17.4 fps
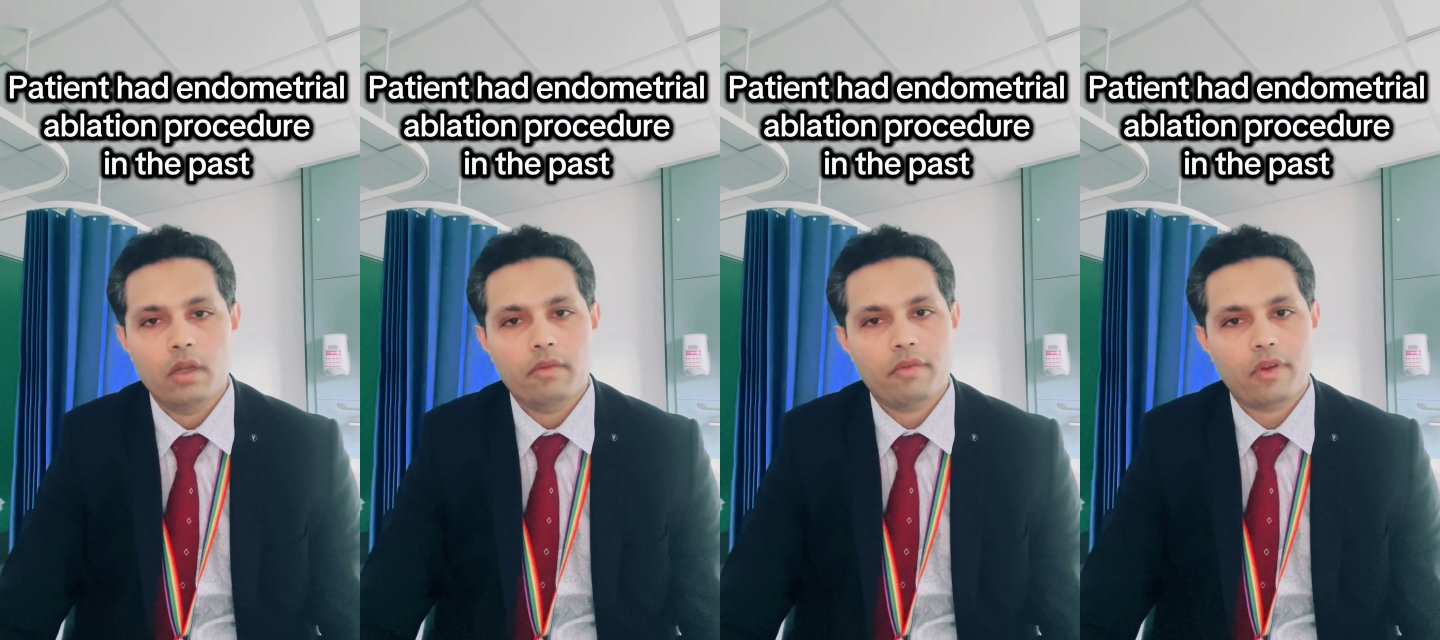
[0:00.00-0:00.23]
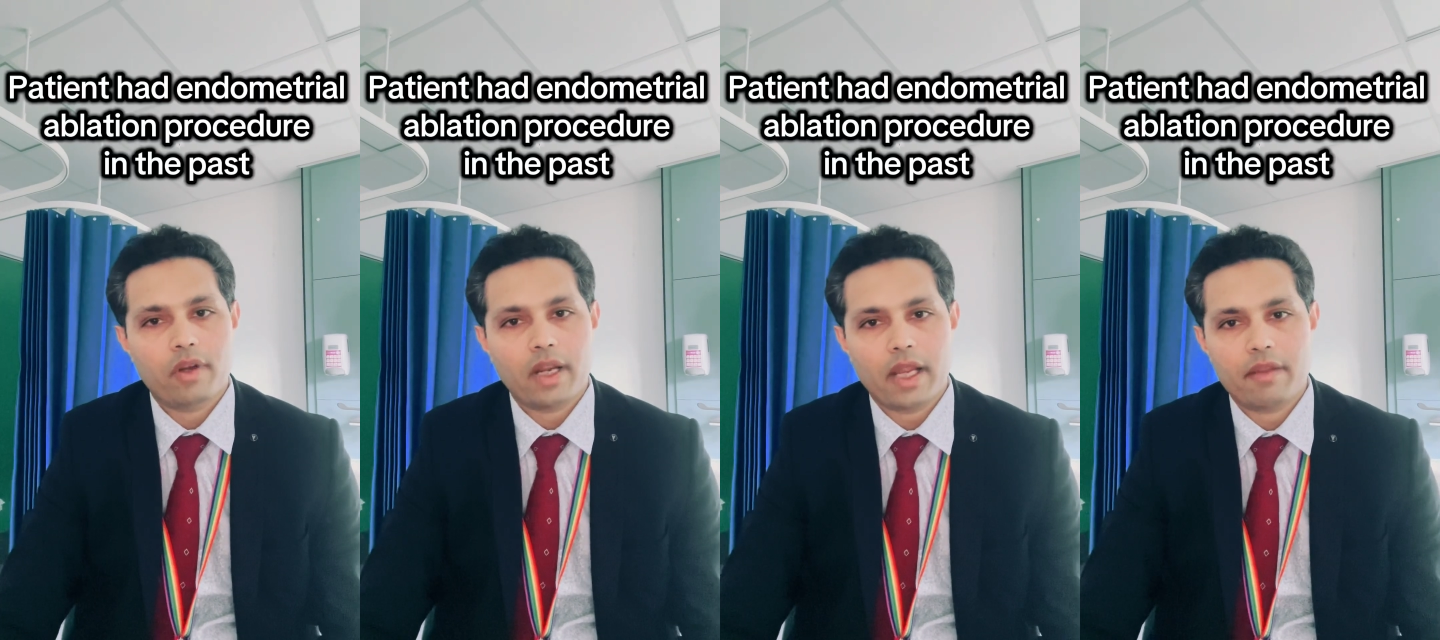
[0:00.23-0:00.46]

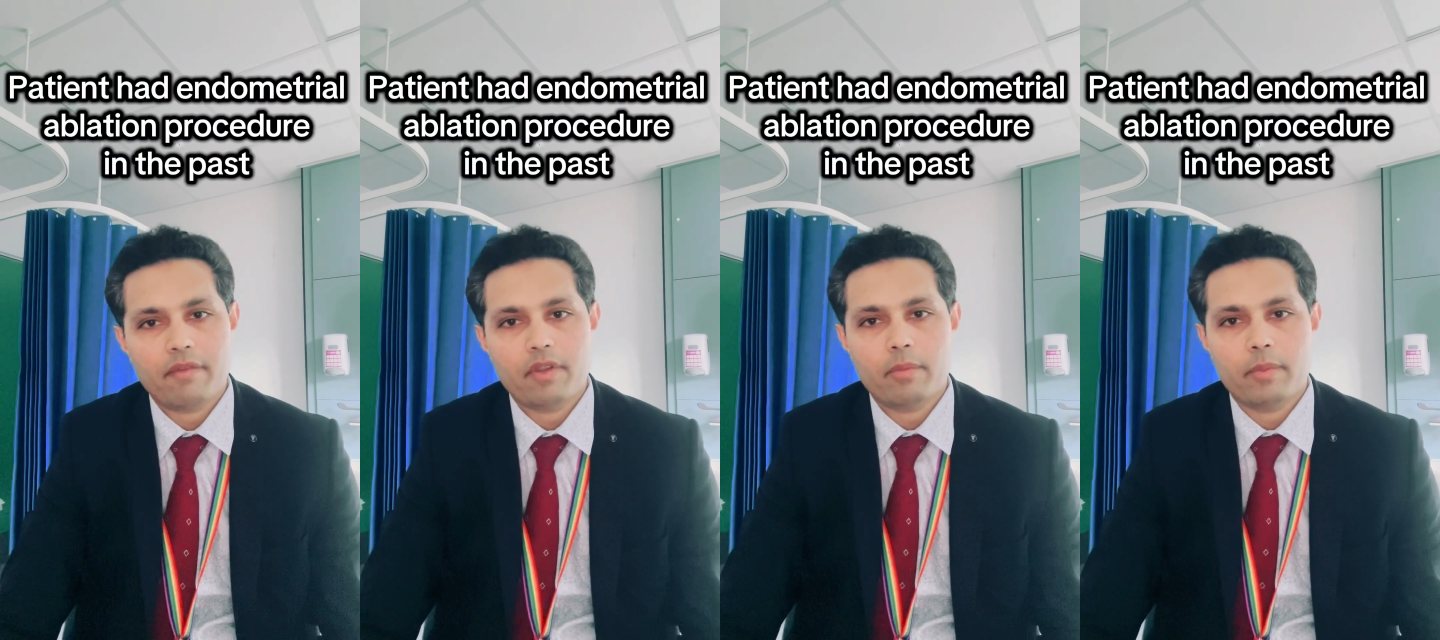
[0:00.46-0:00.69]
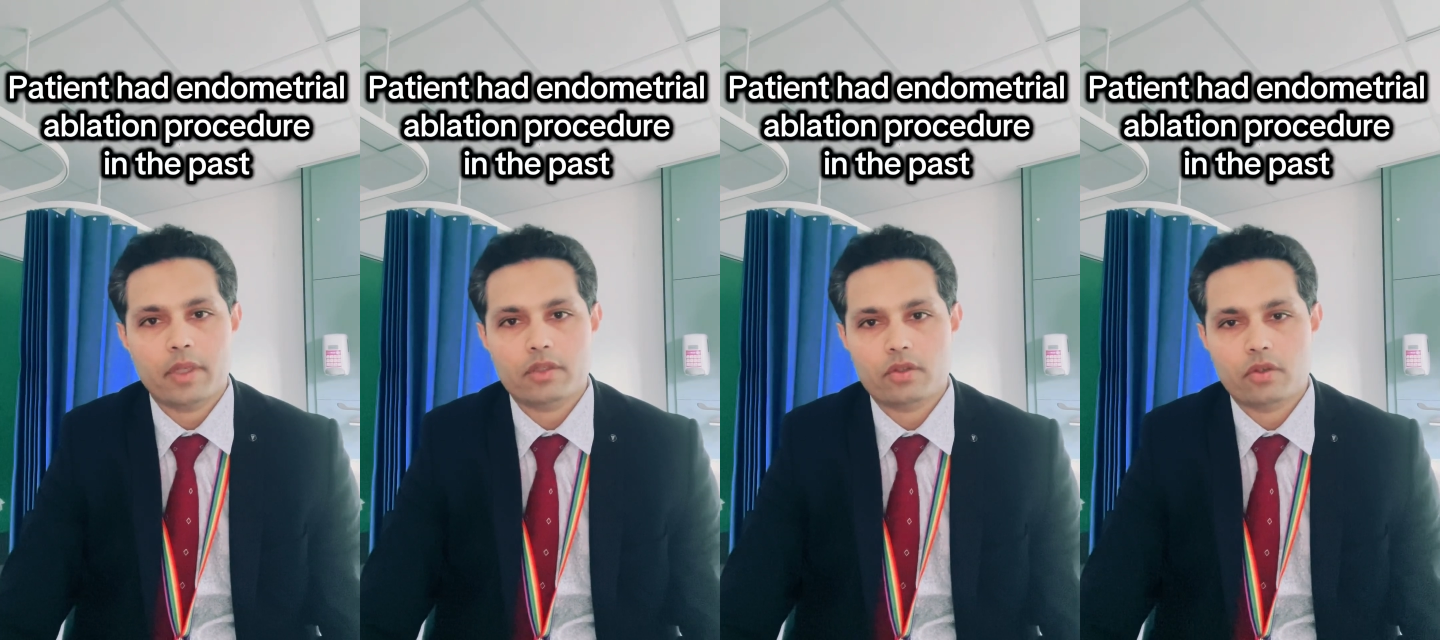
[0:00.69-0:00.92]
for heavy
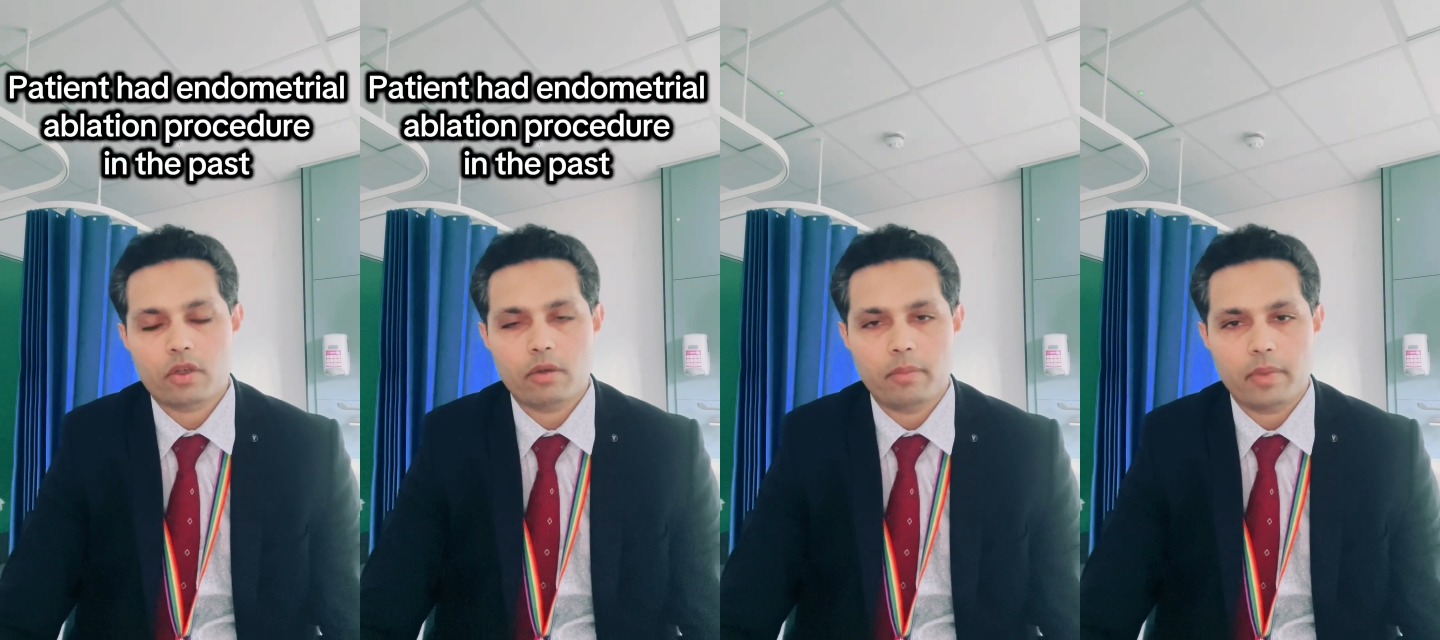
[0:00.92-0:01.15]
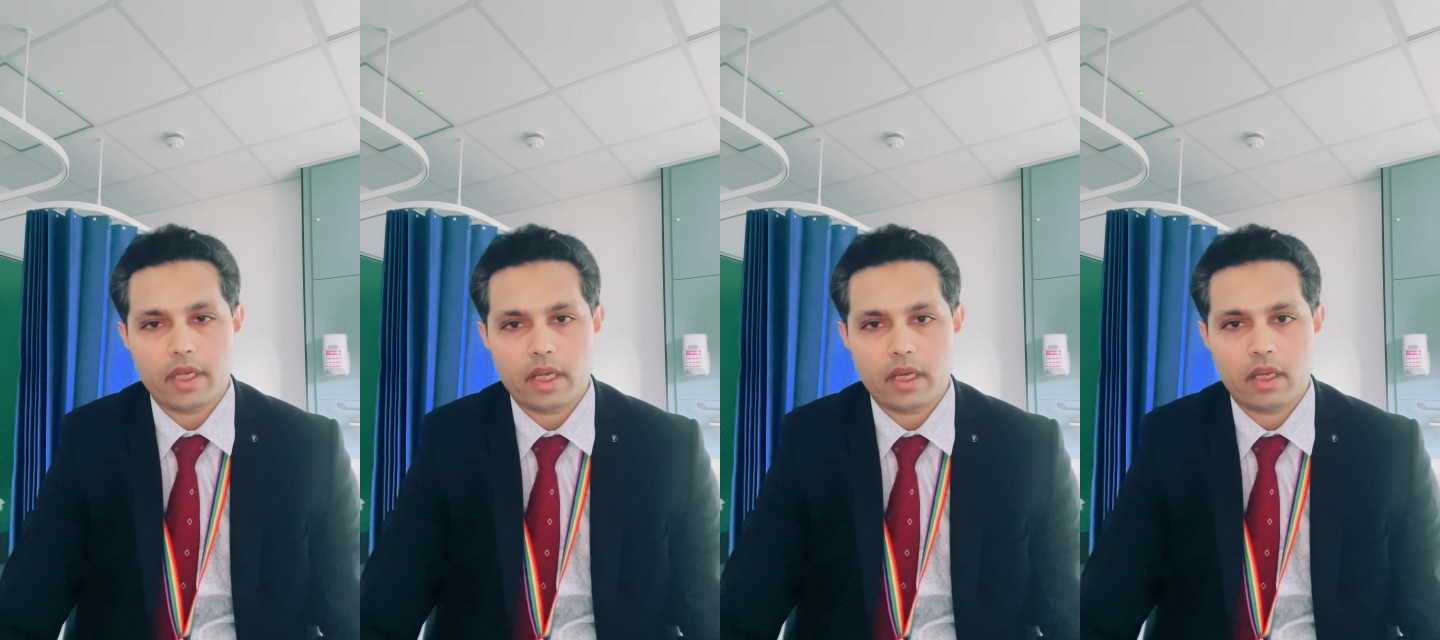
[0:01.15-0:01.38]
menstrual
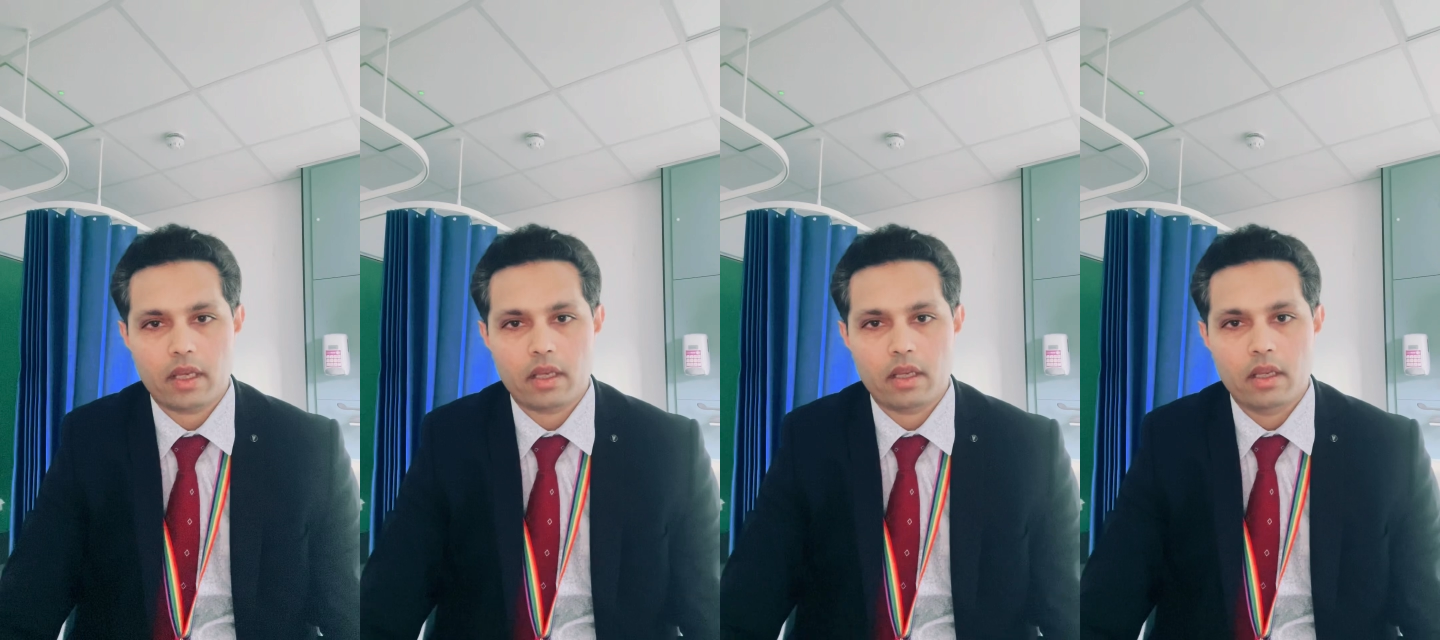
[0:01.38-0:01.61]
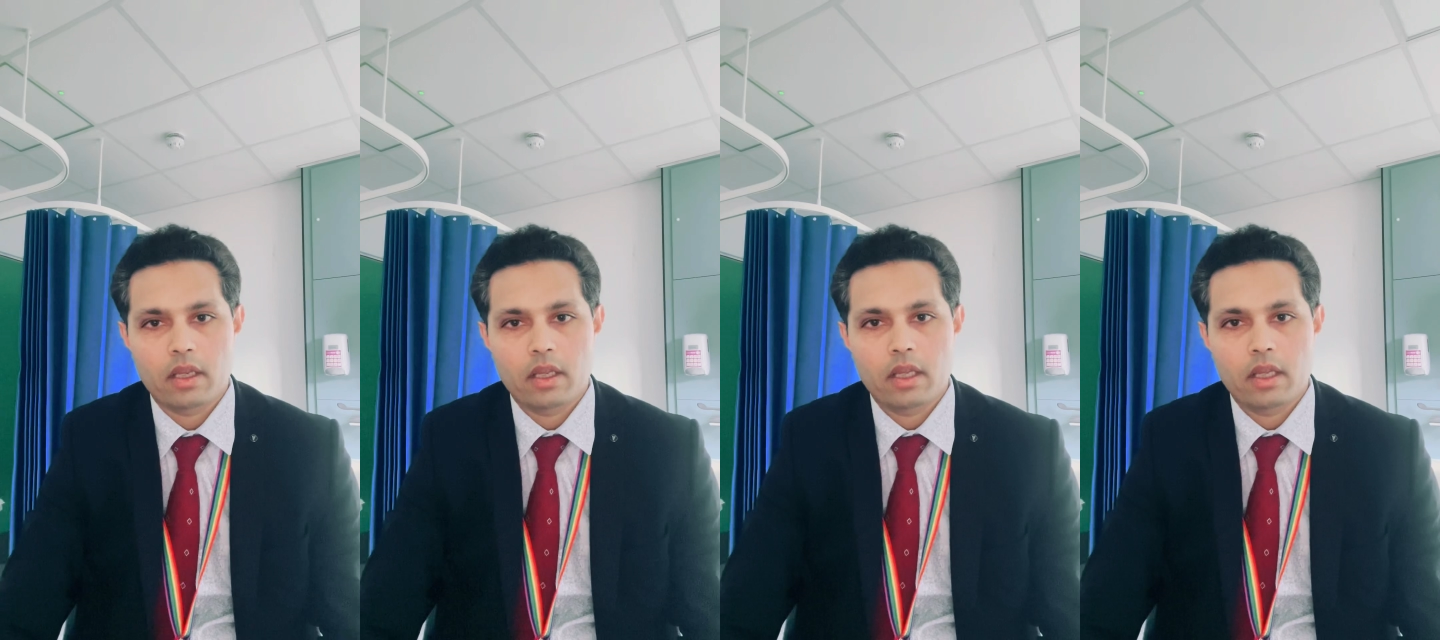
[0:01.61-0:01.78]
bleeding.